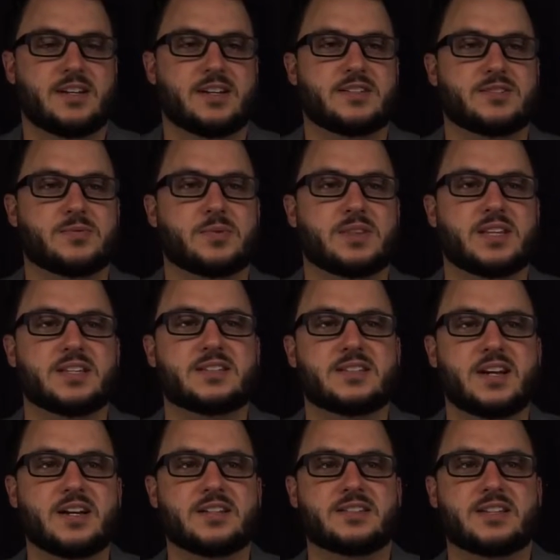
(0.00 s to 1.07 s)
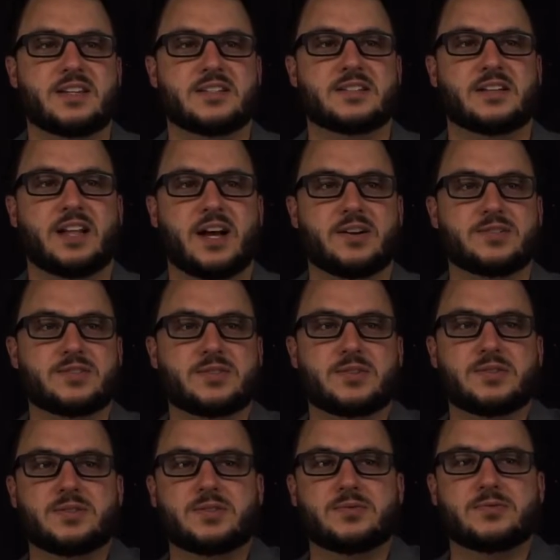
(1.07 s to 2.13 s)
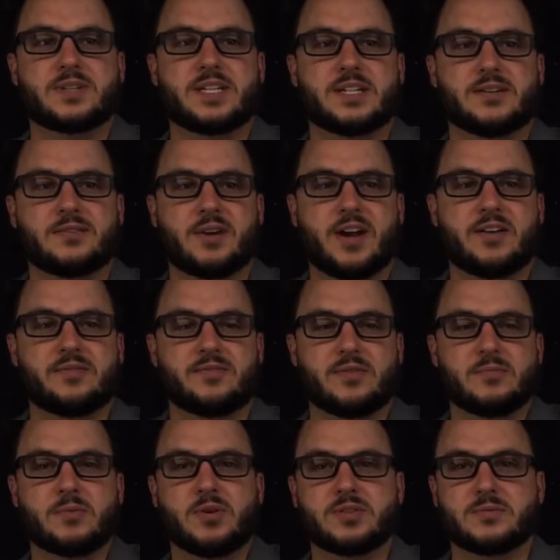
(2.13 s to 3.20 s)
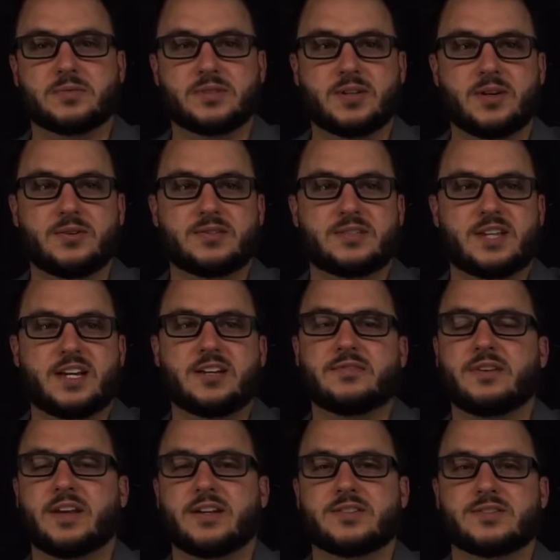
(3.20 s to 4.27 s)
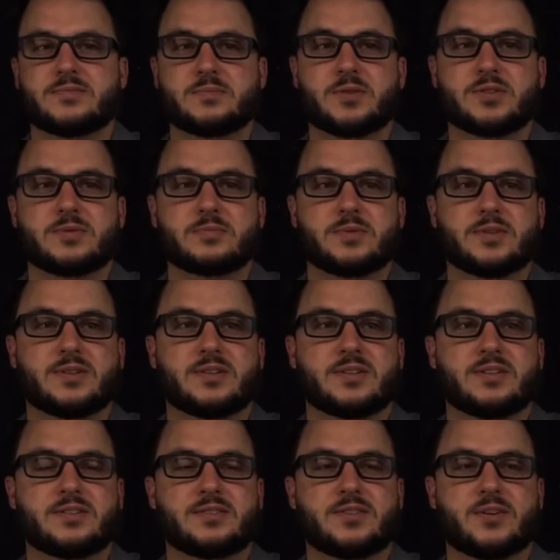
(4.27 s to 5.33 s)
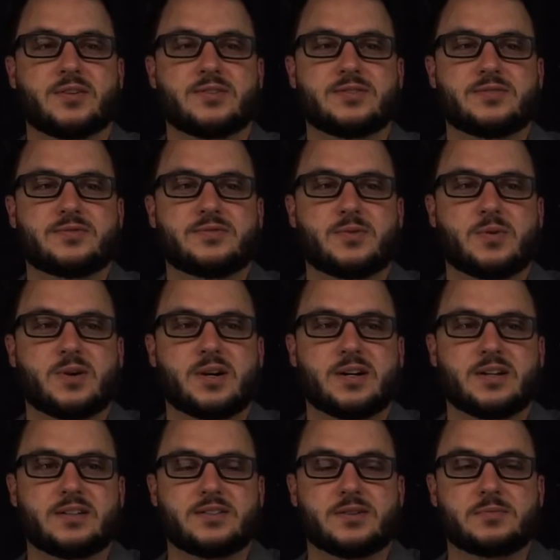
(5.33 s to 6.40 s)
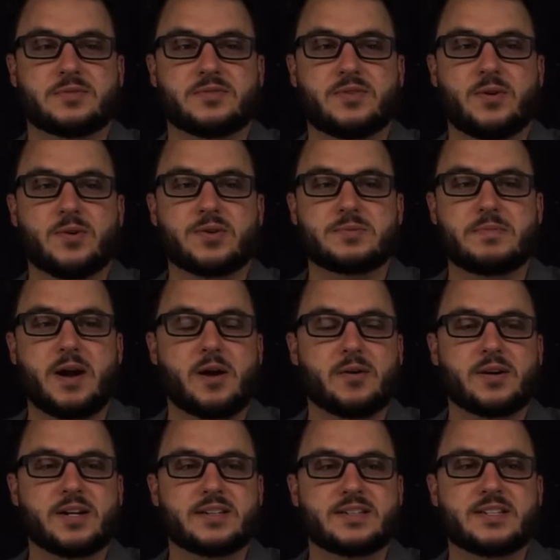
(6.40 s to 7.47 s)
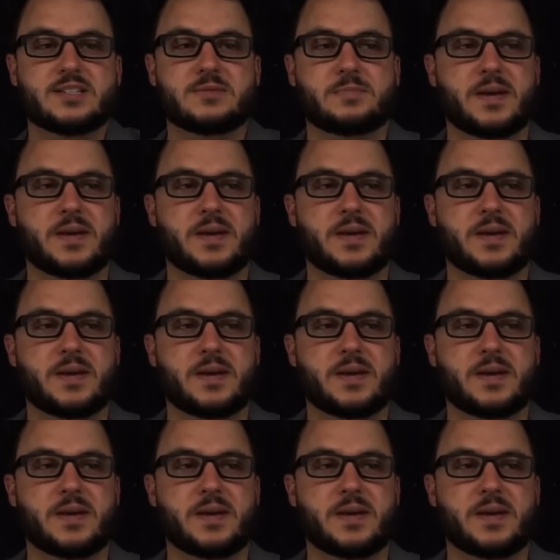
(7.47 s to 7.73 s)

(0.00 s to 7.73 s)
And so what this does is allows you to read and write from multiple nodes, take advantage of multiple nodes in terms of horsepower and disk